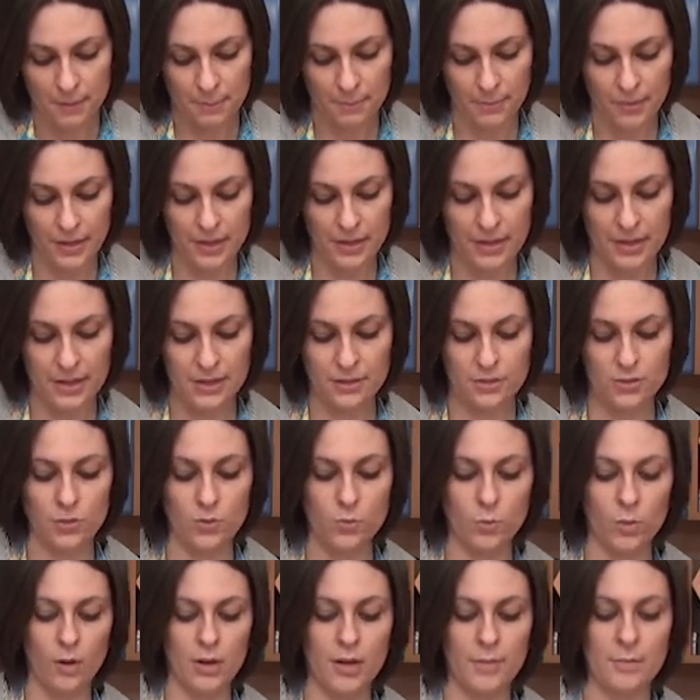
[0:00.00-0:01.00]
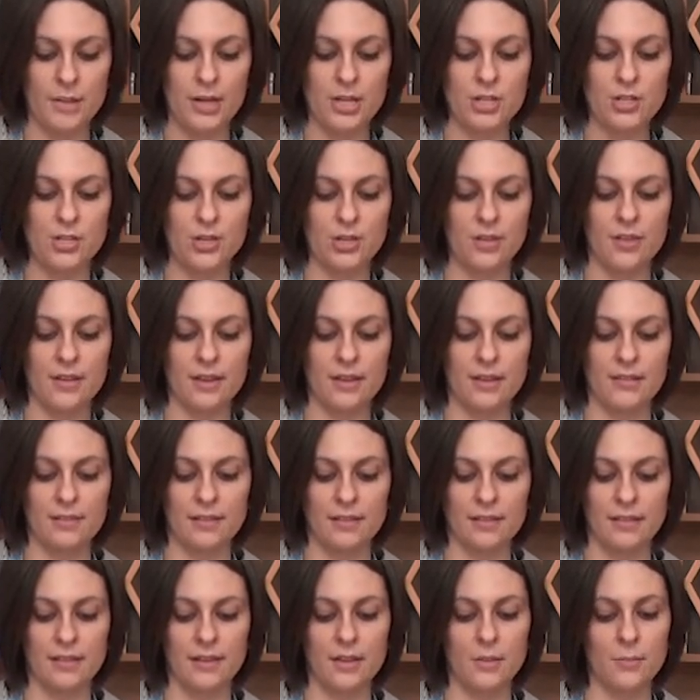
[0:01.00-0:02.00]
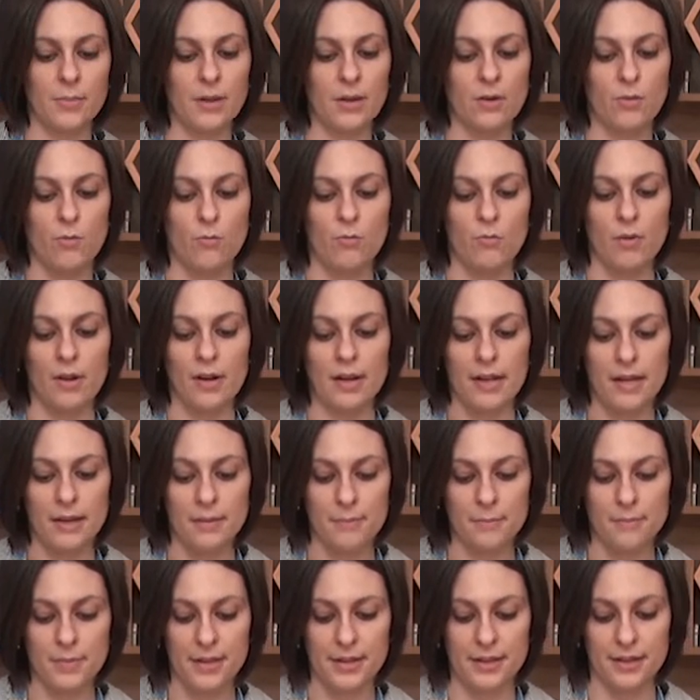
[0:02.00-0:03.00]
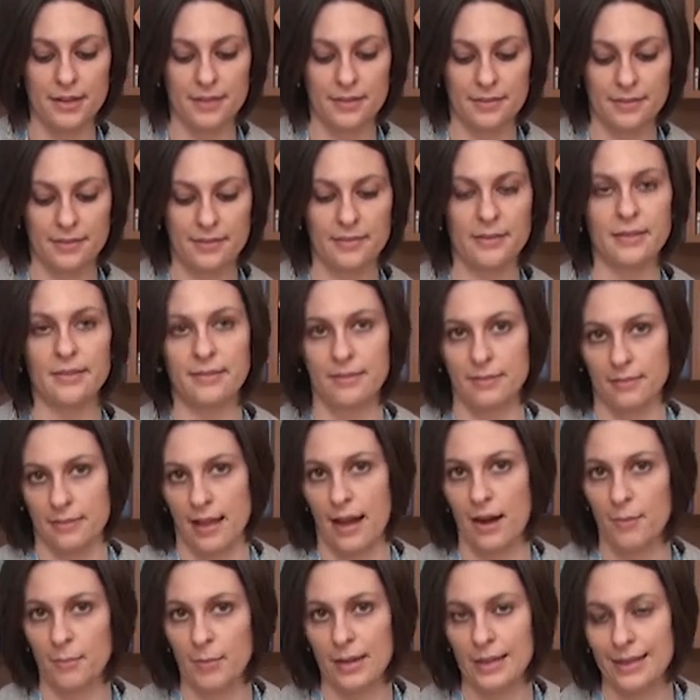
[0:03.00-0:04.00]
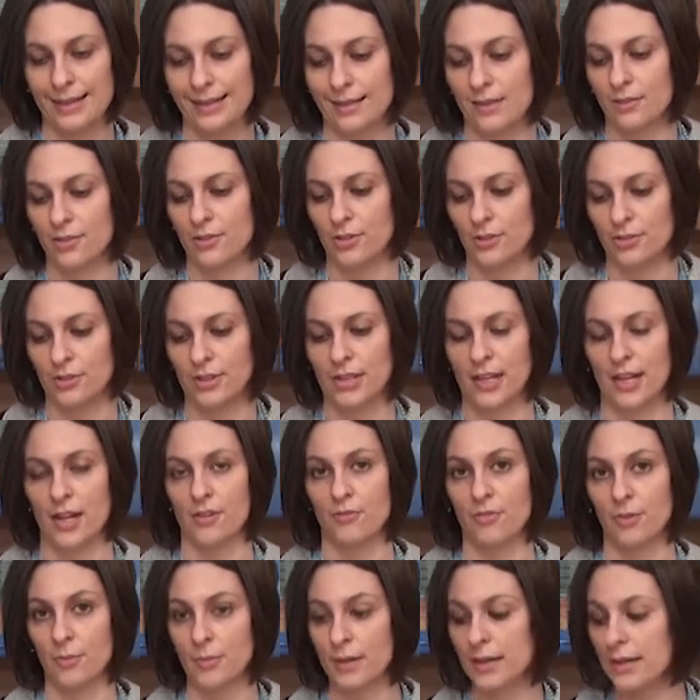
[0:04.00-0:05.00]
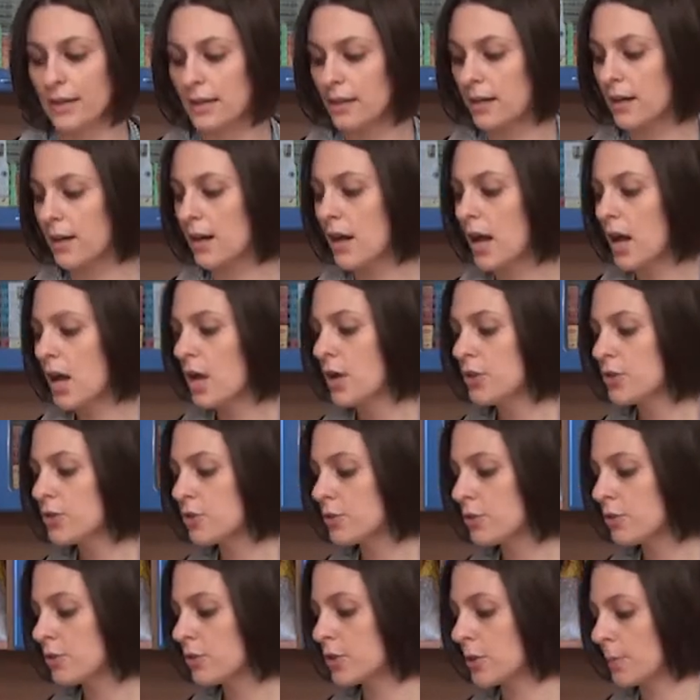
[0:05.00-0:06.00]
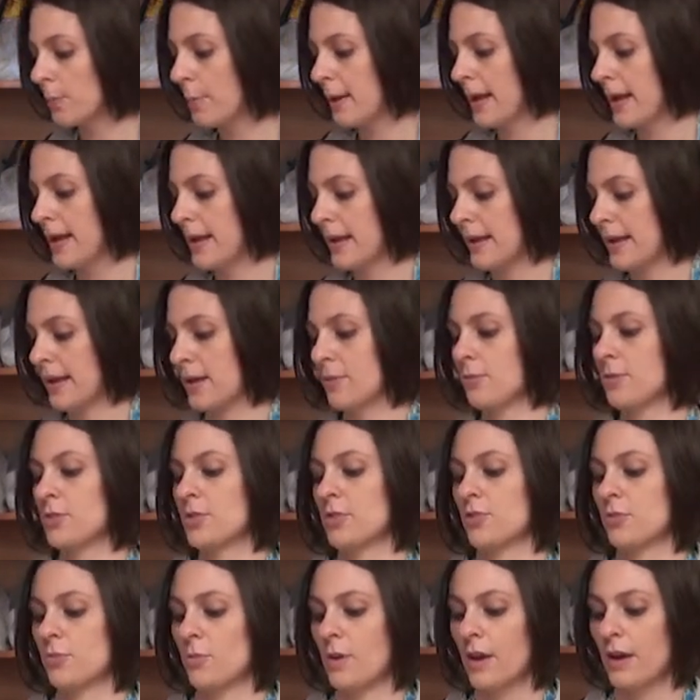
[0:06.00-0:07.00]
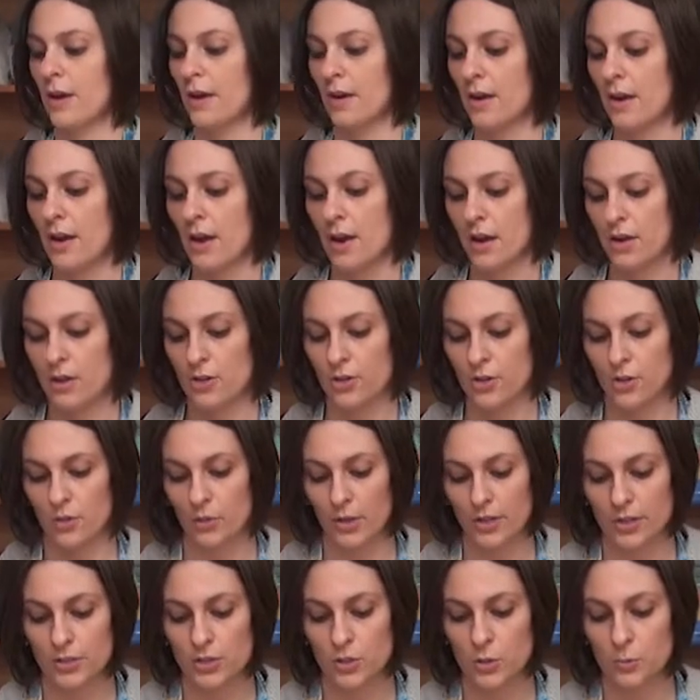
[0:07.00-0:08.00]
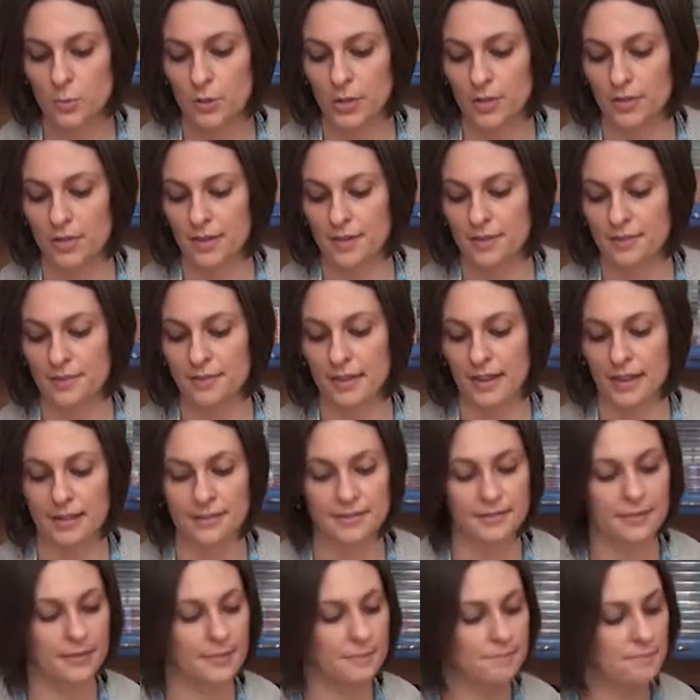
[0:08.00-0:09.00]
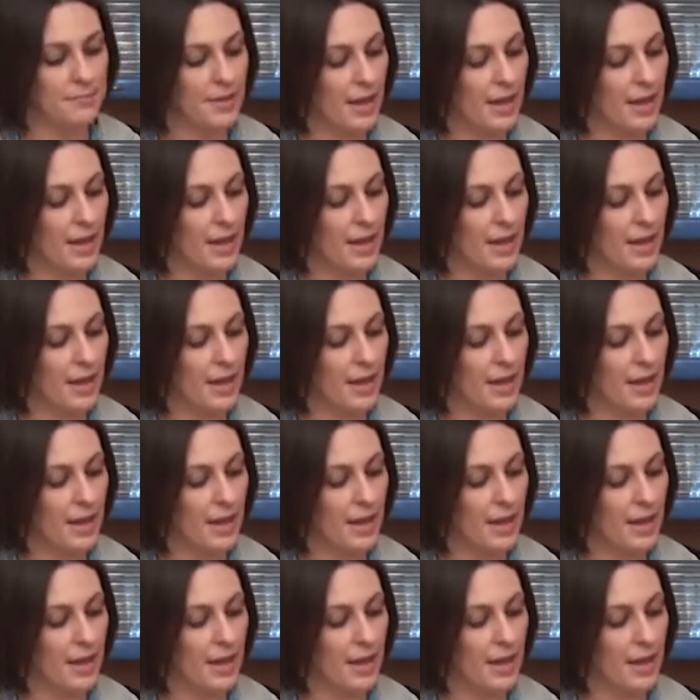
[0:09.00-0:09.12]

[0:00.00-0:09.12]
But if you want to make sure that it's a little bit runny, because that'll make it easier to get it from here to your pan, which is where you're going to put things next.